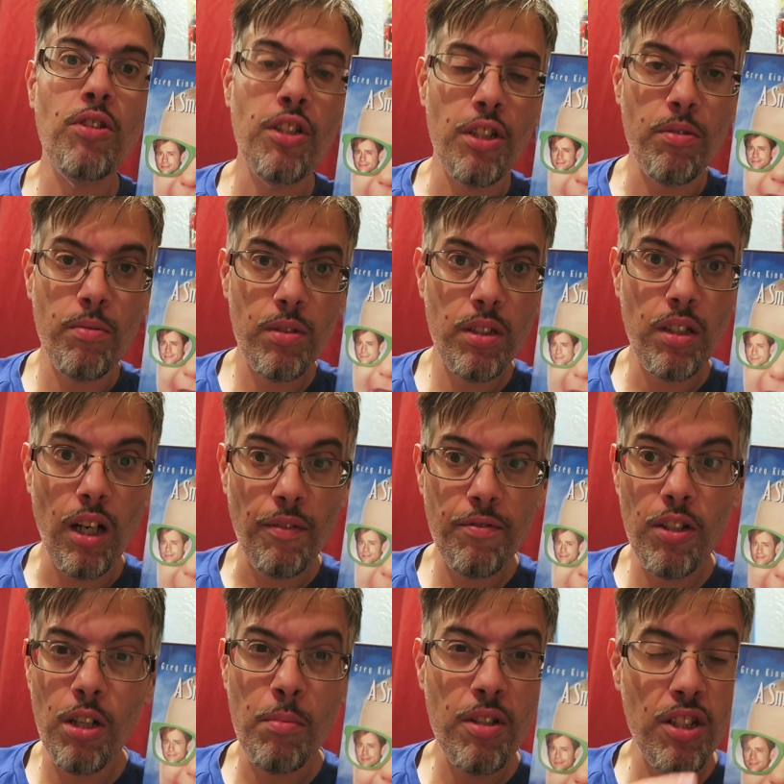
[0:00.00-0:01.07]
to you and stuff.
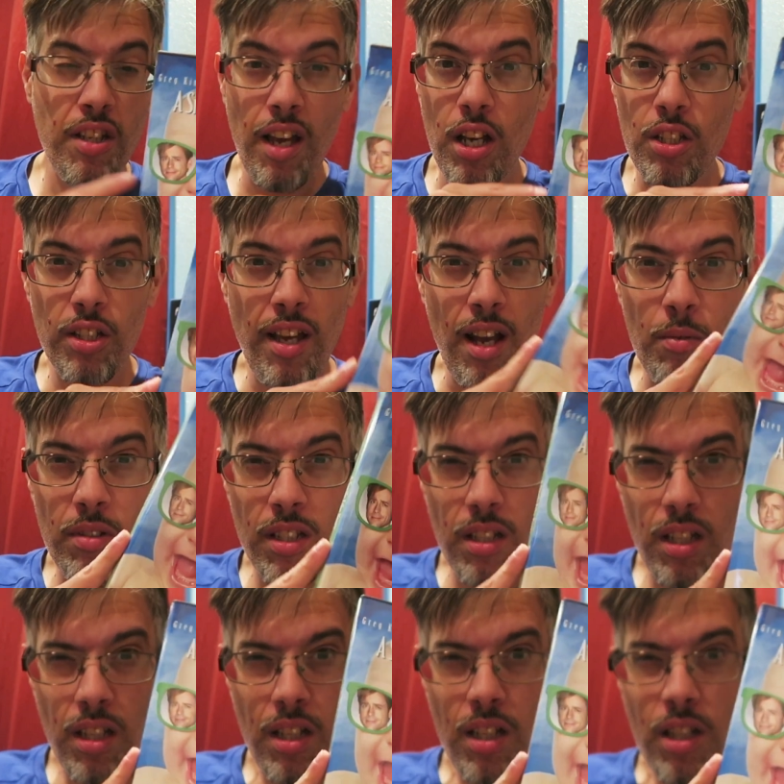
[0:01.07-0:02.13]
You know what I mean? You can't
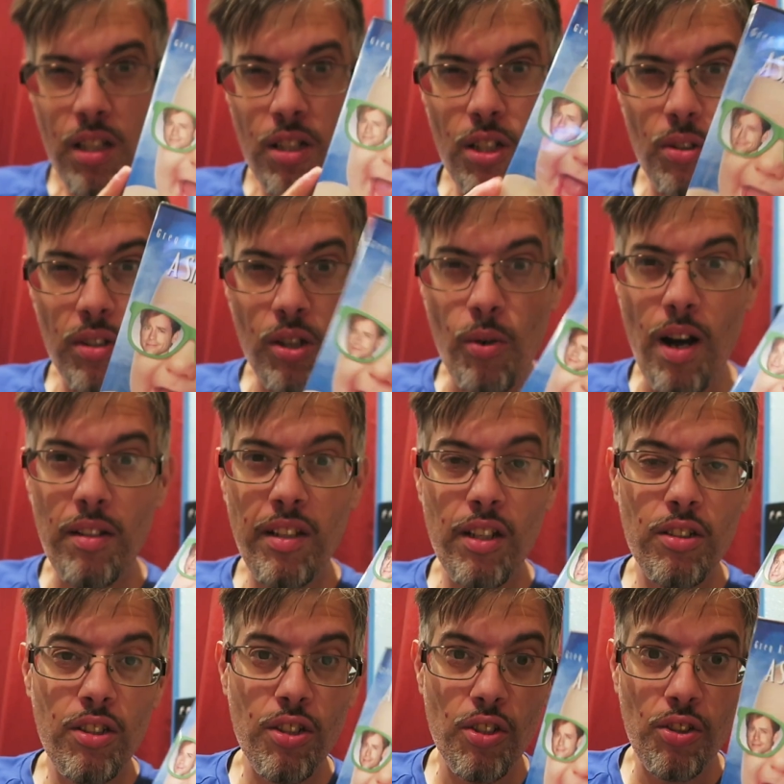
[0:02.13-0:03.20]
really, you know, go out there
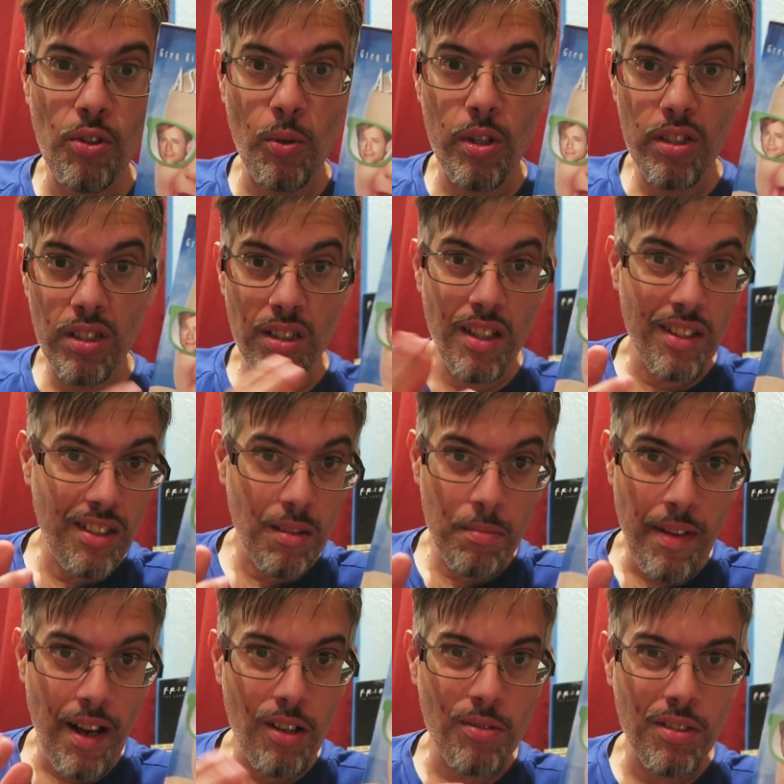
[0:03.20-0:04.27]
into the stores and get them
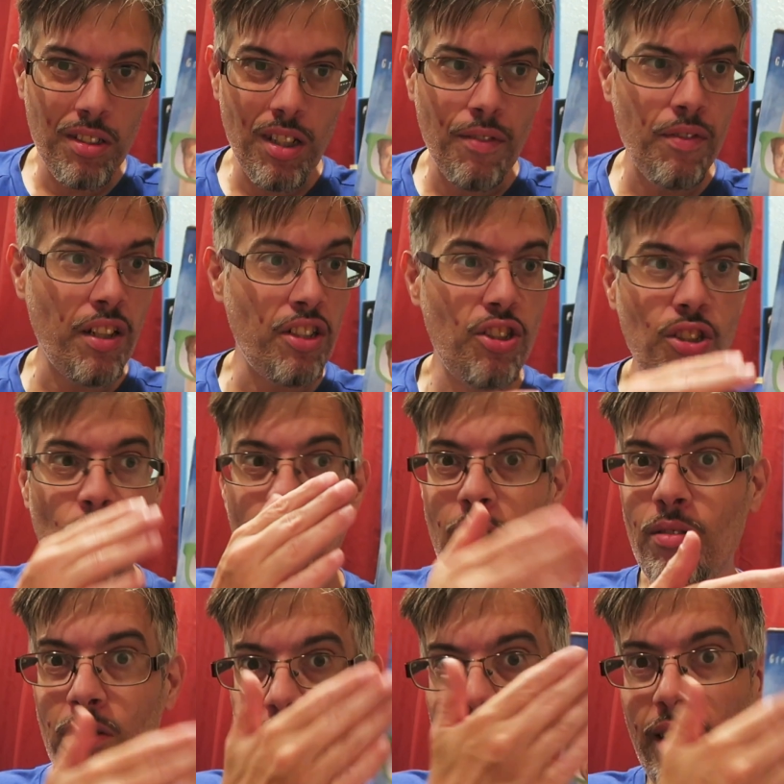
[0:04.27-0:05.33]
now and stuff, unless you go
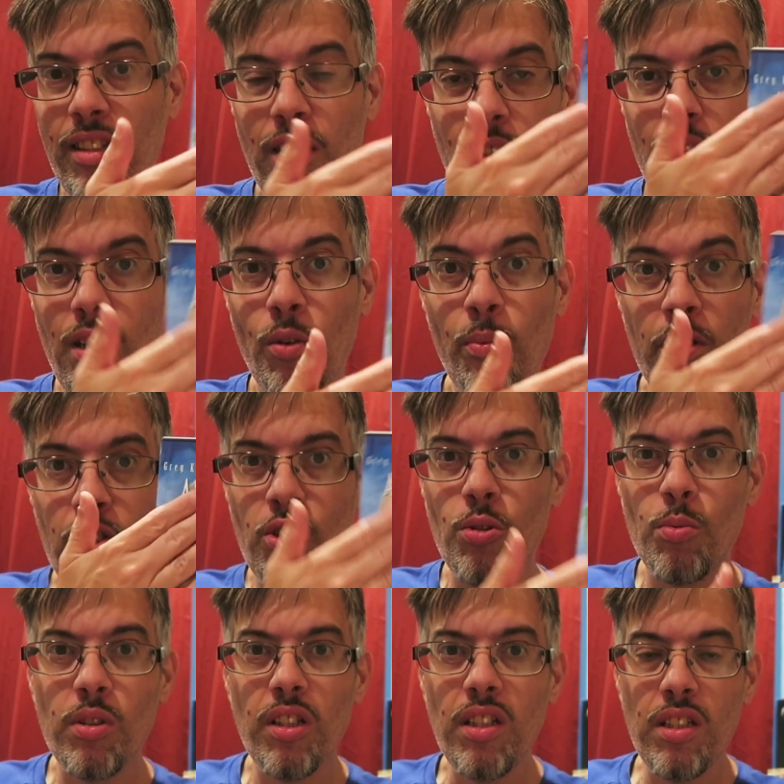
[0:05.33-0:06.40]
out and get, like, the original
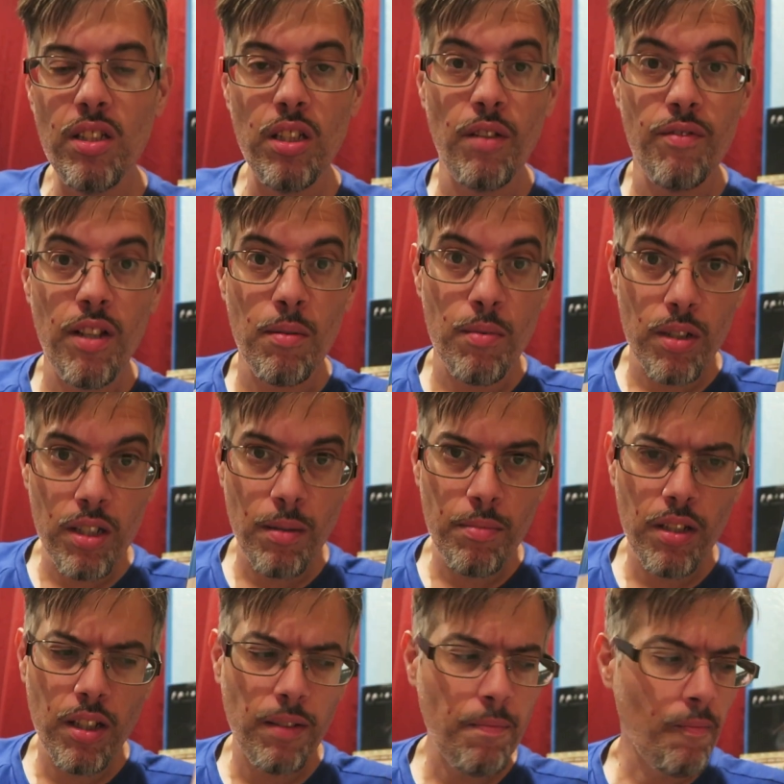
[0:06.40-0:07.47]
releases of them or
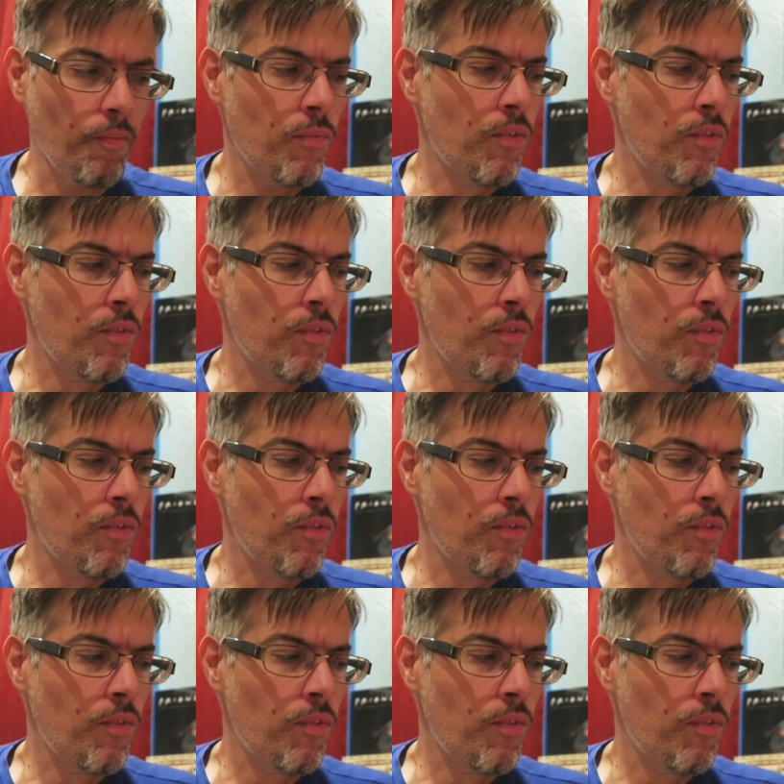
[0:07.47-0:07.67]
something.